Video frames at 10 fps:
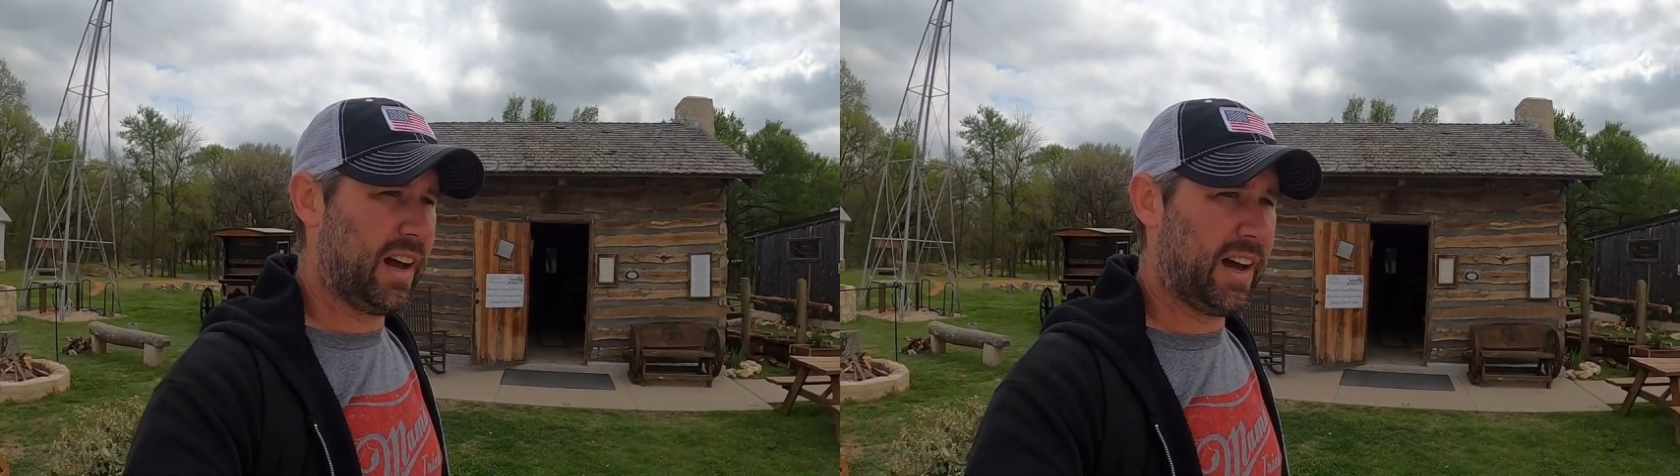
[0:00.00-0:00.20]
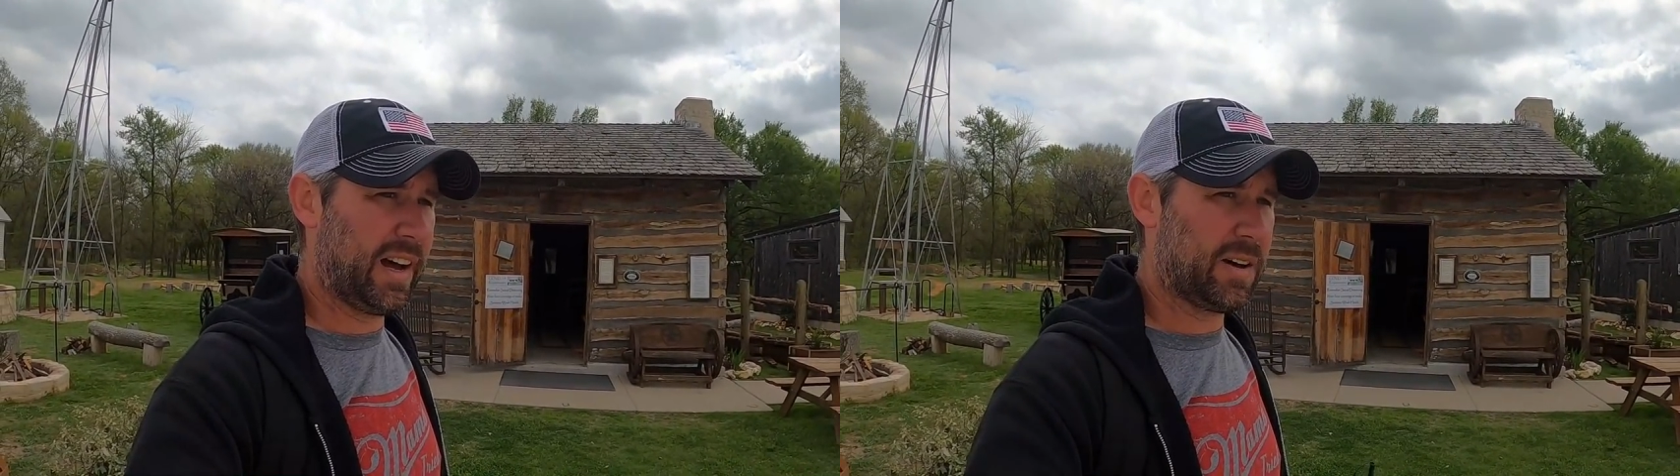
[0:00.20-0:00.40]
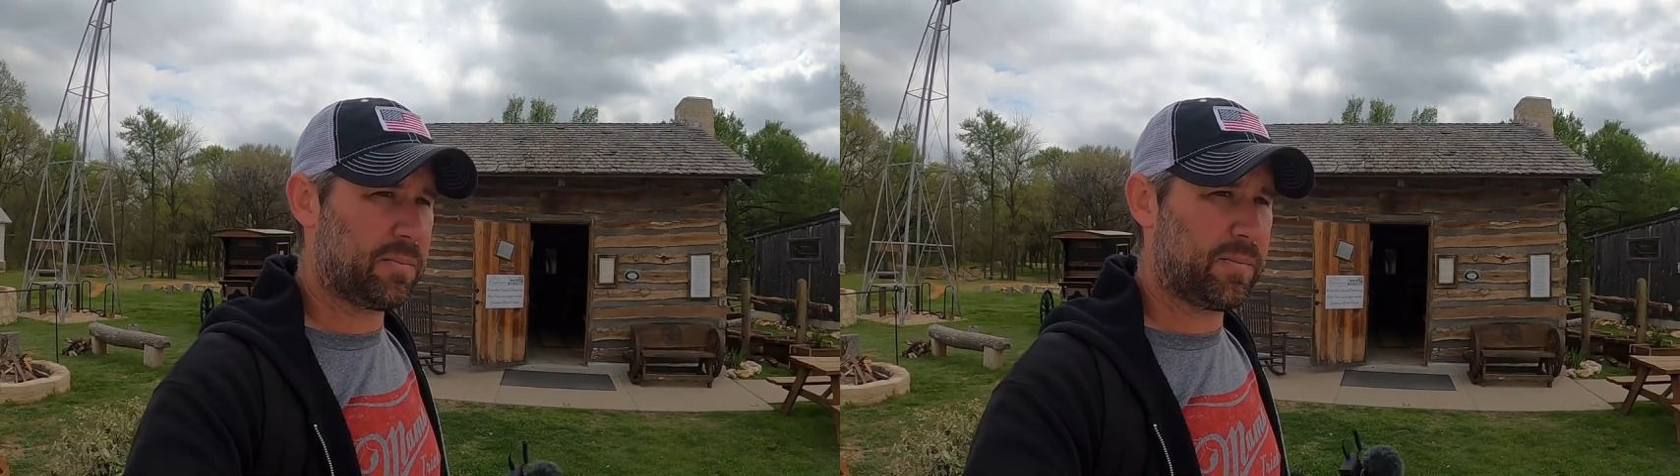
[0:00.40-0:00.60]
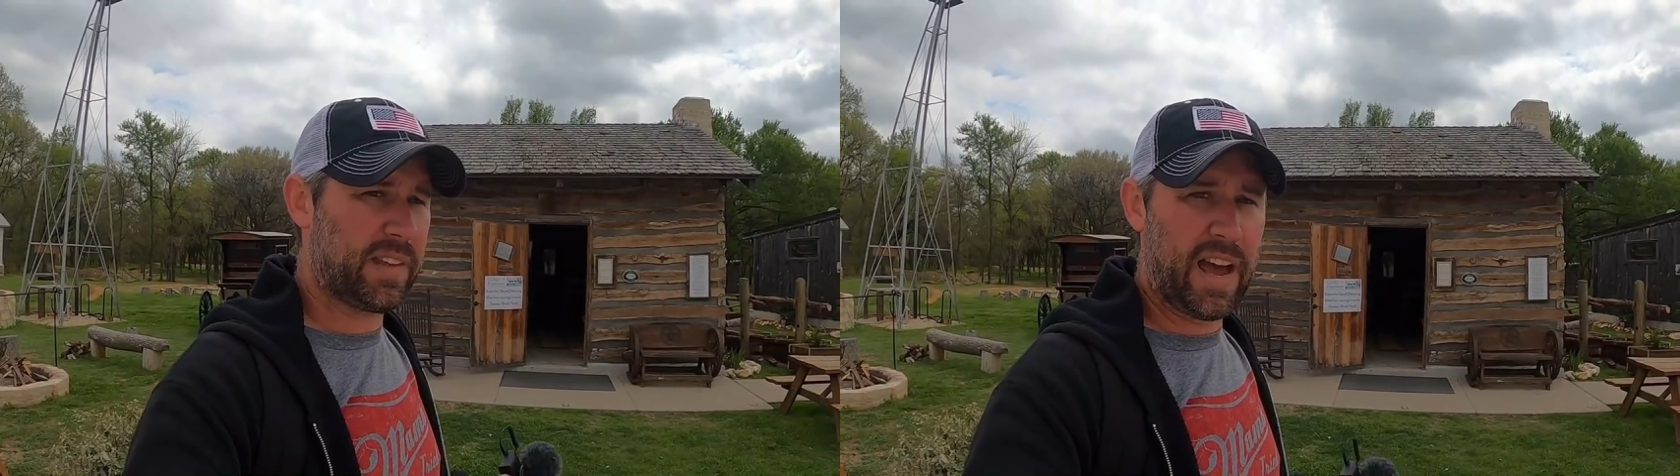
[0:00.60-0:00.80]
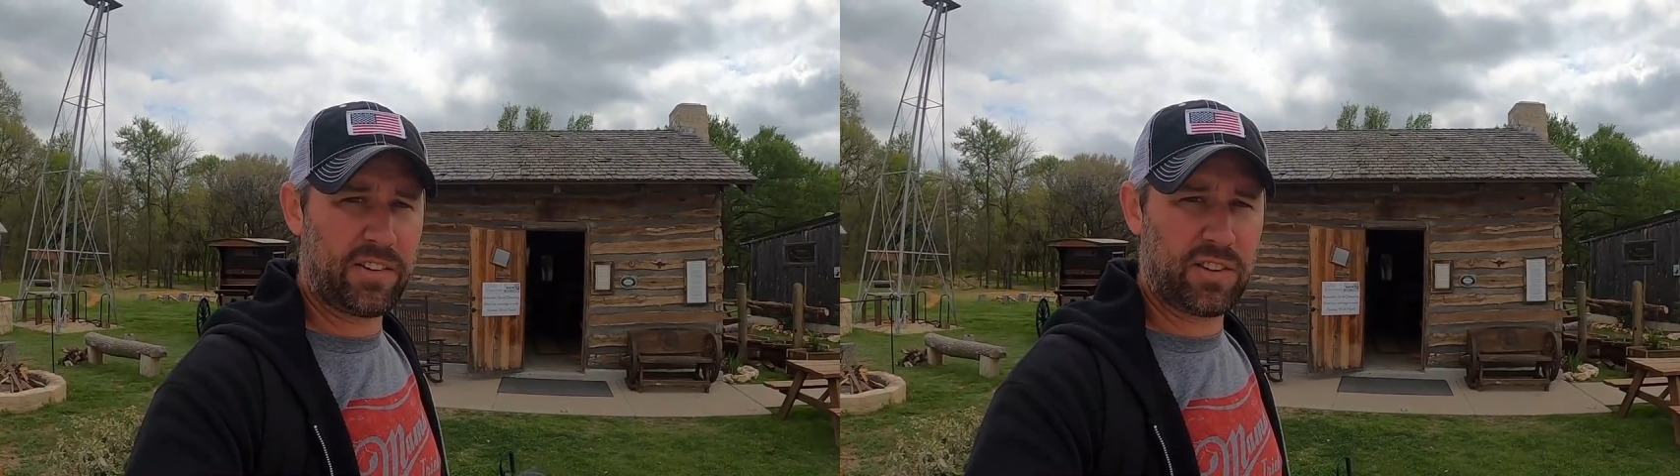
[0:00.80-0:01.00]
Um,
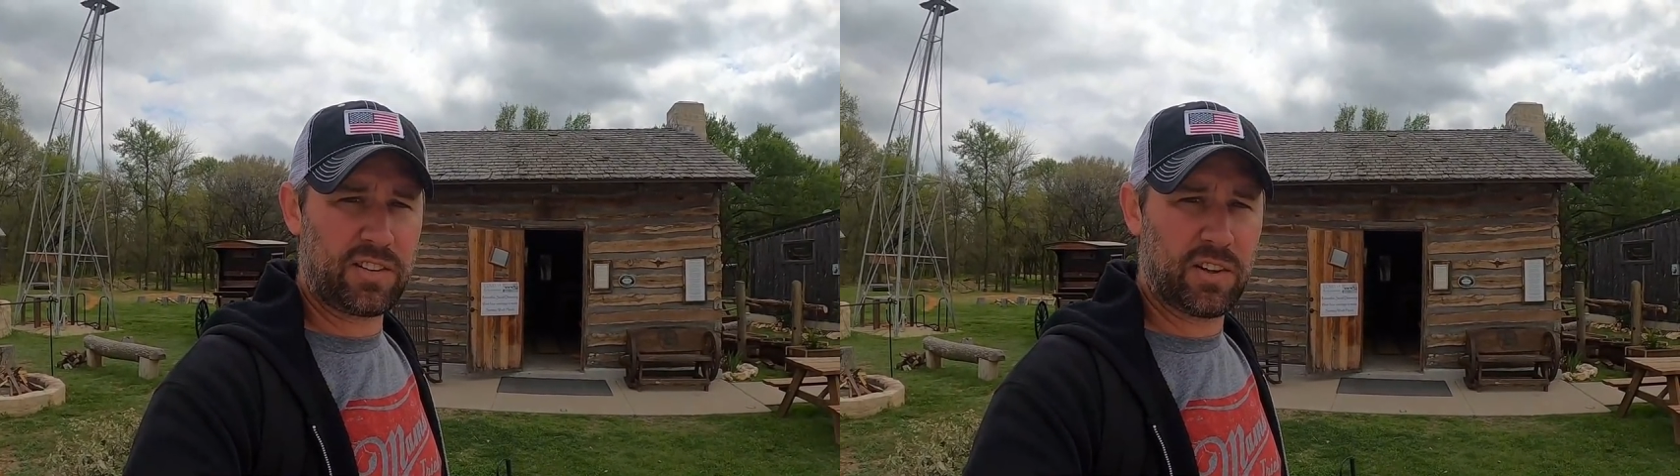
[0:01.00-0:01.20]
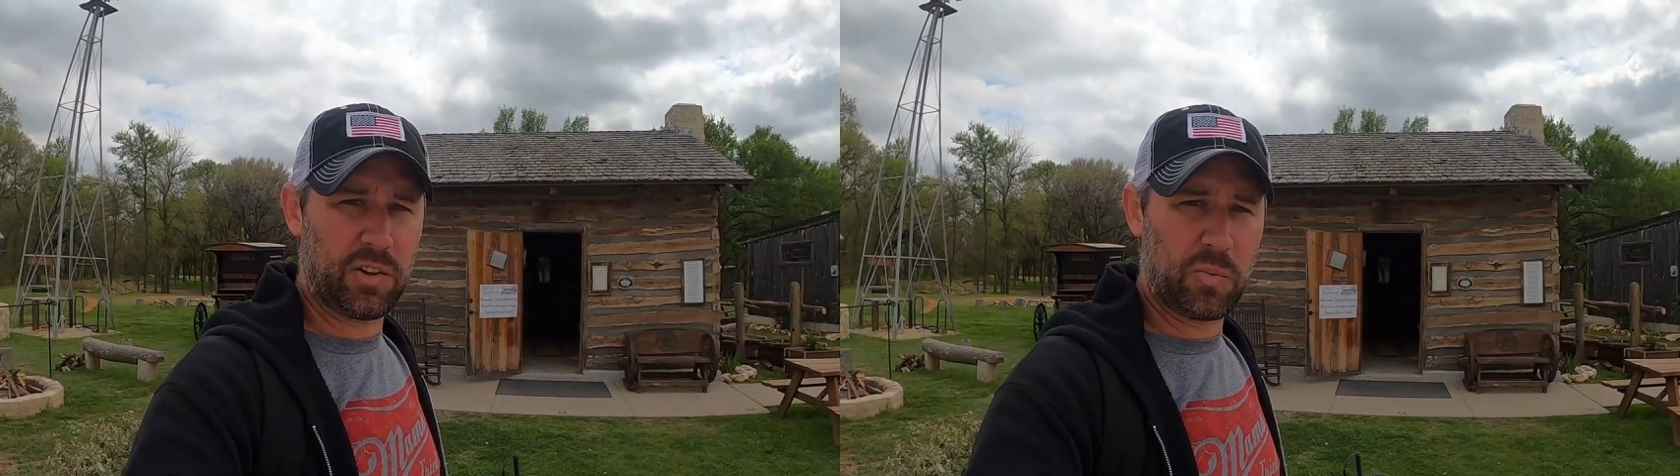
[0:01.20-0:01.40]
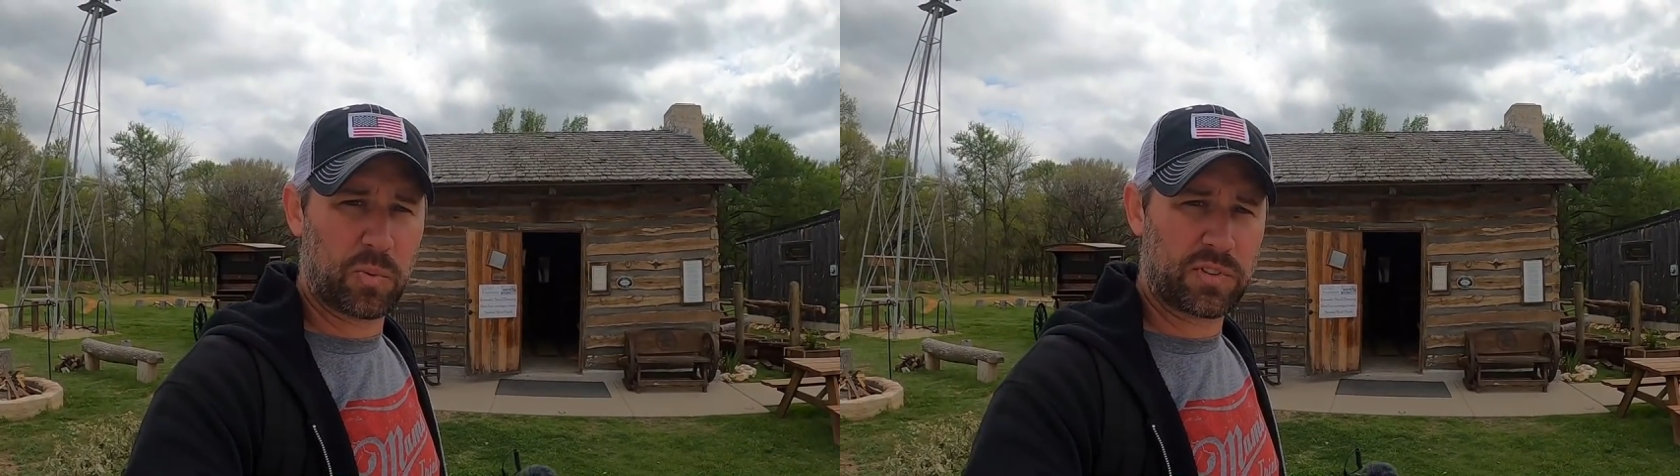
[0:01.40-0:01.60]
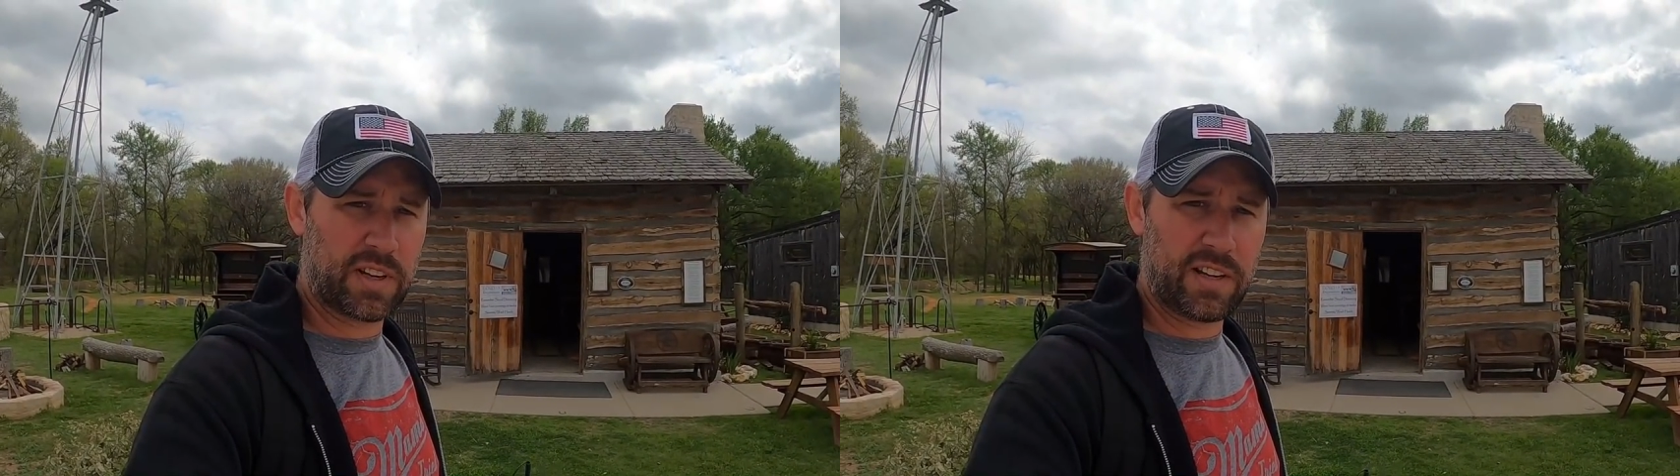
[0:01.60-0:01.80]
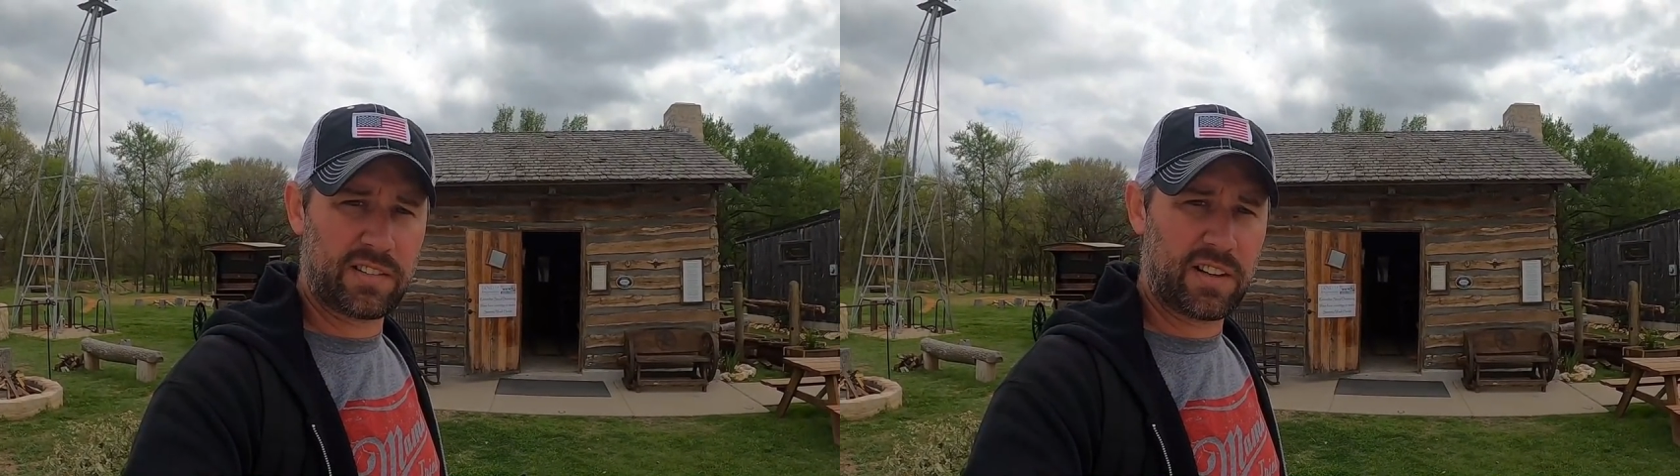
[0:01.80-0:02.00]
they actually still do
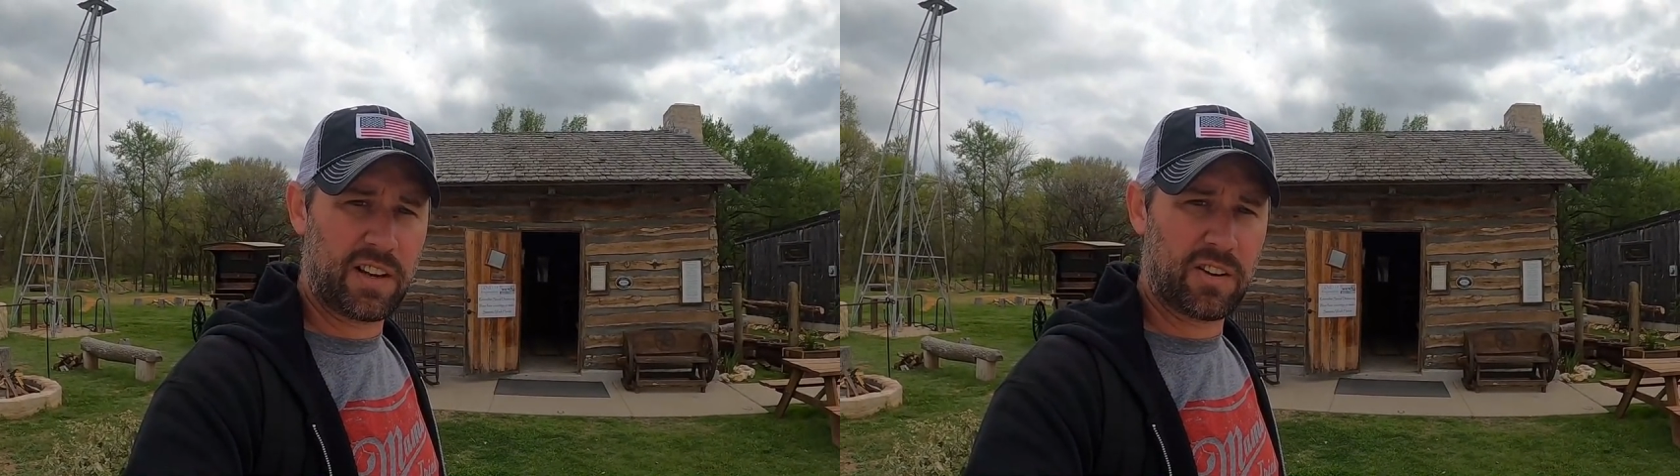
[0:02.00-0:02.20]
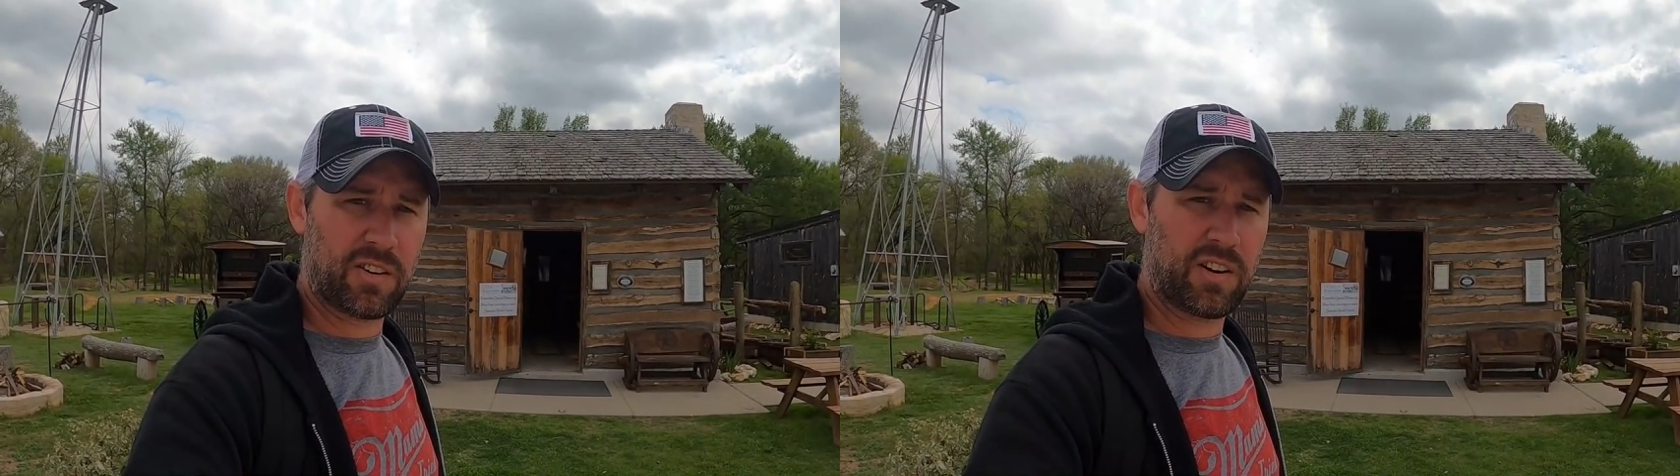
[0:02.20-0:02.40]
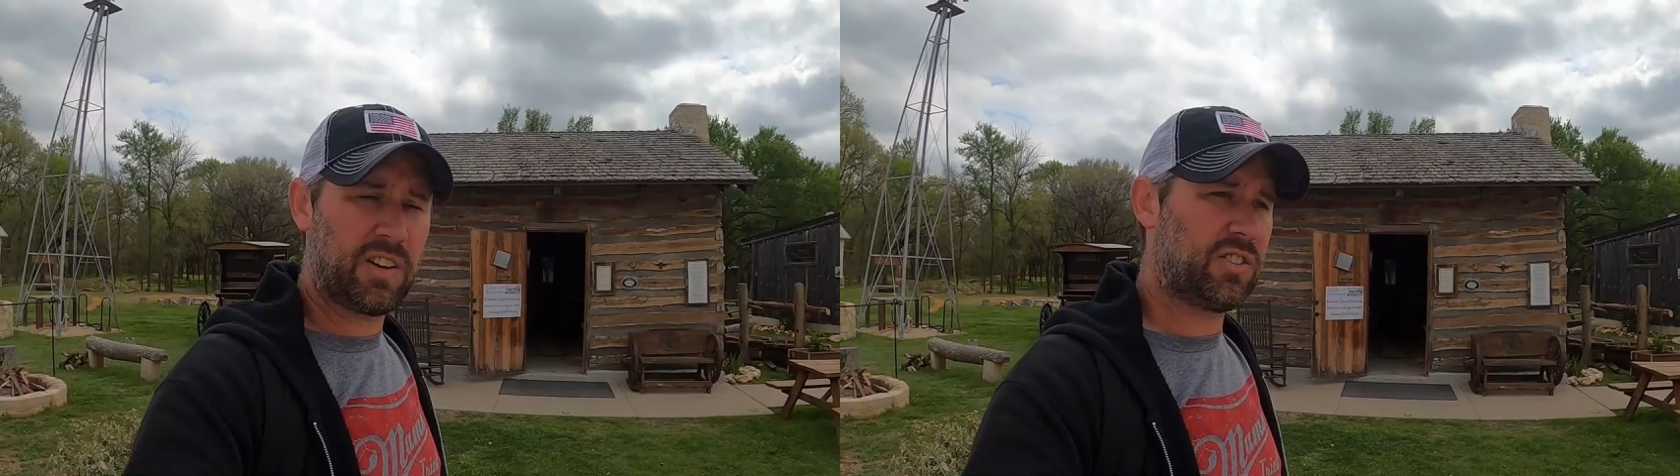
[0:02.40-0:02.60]
proceedings in here